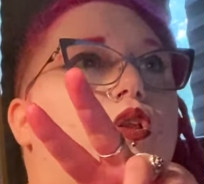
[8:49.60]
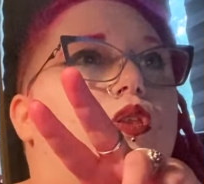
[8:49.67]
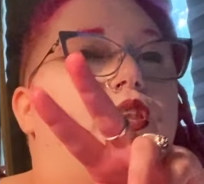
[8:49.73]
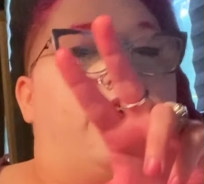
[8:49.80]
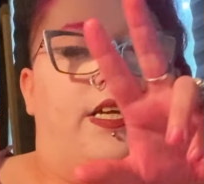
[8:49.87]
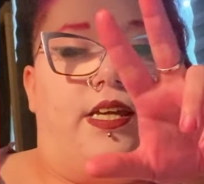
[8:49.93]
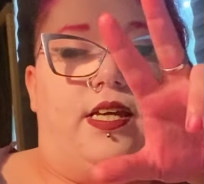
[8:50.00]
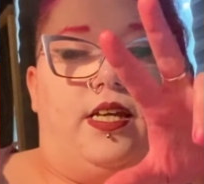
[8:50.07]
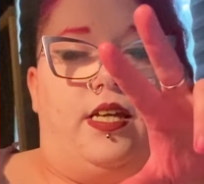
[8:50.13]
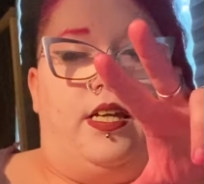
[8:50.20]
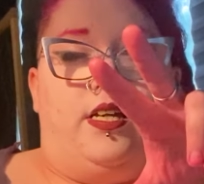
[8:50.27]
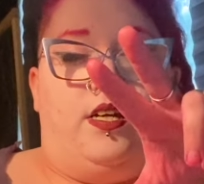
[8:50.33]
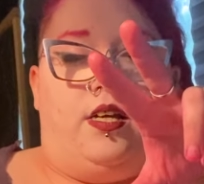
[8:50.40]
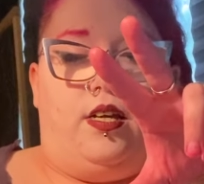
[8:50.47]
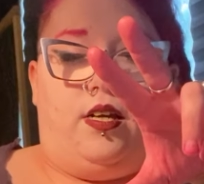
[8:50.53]
the
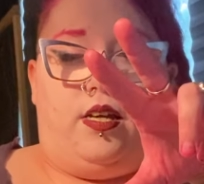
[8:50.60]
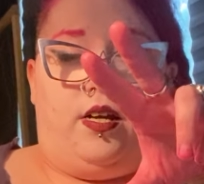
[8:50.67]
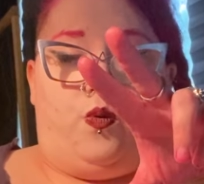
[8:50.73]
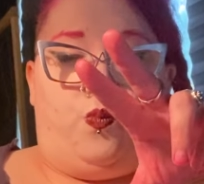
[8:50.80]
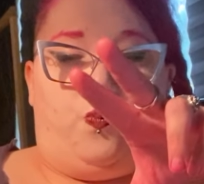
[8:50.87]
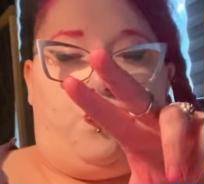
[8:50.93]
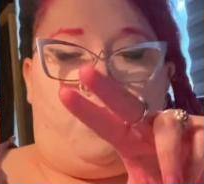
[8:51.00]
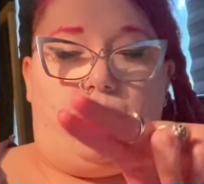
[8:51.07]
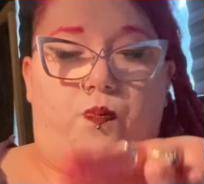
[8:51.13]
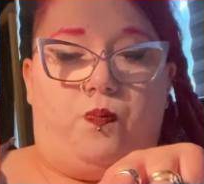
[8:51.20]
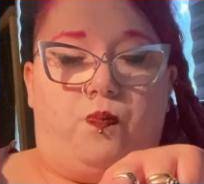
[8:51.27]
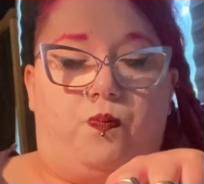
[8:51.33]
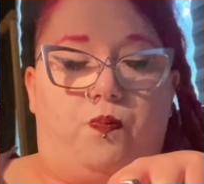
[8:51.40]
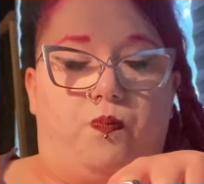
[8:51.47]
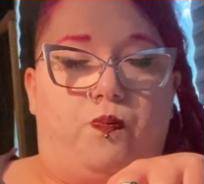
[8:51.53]

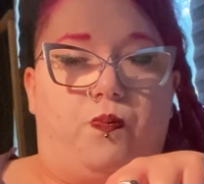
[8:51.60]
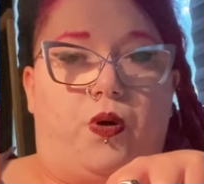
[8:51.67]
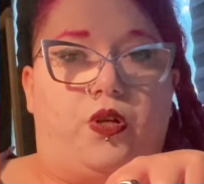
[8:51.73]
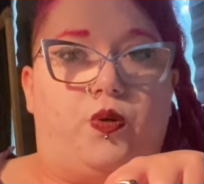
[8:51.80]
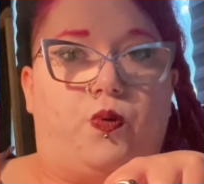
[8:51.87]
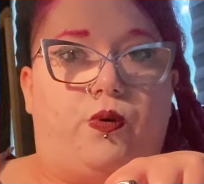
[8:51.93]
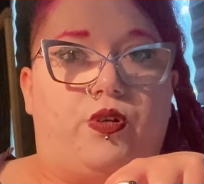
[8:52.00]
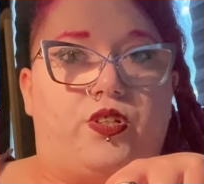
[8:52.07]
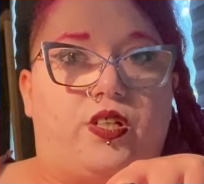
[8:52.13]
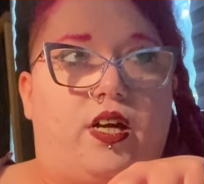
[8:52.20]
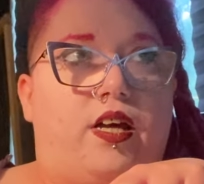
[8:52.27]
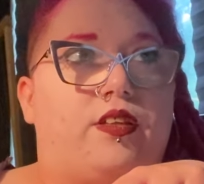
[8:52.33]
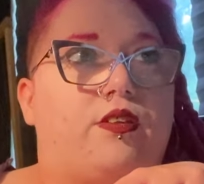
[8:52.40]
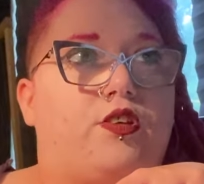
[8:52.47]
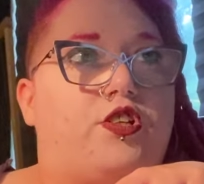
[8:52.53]
body wash
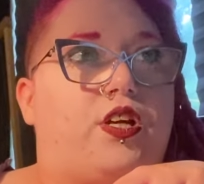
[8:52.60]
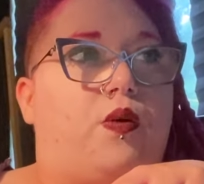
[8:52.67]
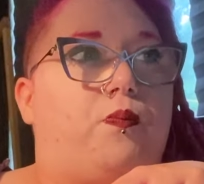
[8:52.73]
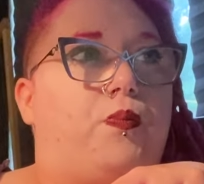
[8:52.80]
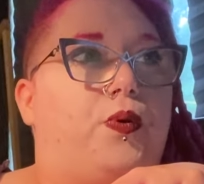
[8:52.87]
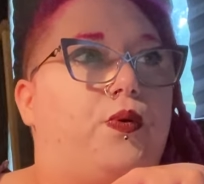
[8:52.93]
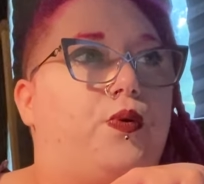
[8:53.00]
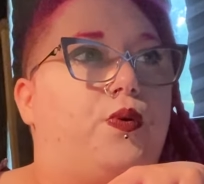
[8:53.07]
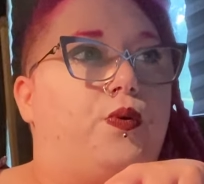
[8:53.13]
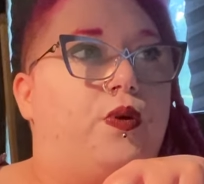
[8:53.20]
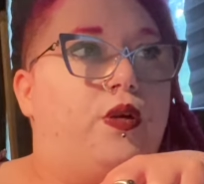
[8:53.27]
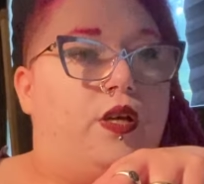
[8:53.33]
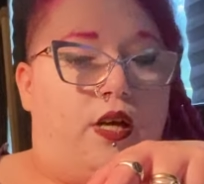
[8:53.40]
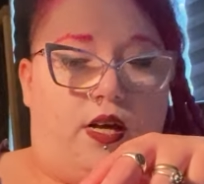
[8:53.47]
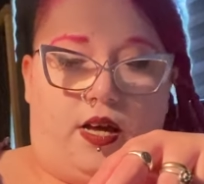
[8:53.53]
and the shampoo,
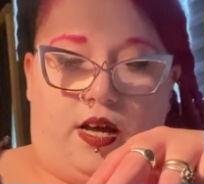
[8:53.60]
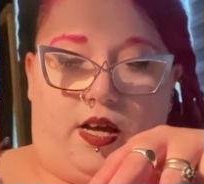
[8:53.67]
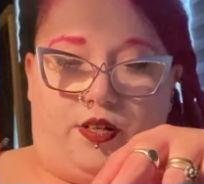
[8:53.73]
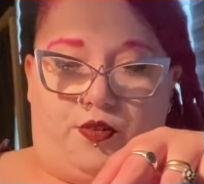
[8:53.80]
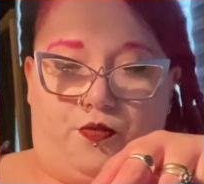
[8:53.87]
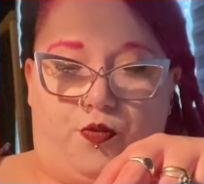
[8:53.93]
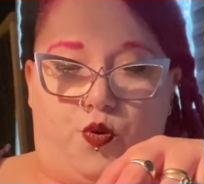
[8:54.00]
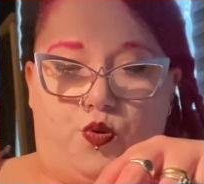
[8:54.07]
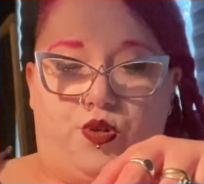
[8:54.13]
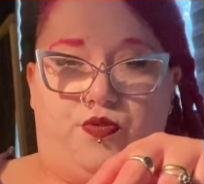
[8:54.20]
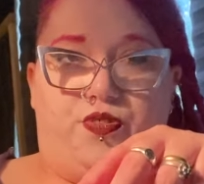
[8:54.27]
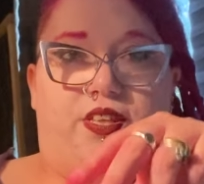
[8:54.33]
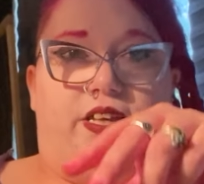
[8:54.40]
and 4 of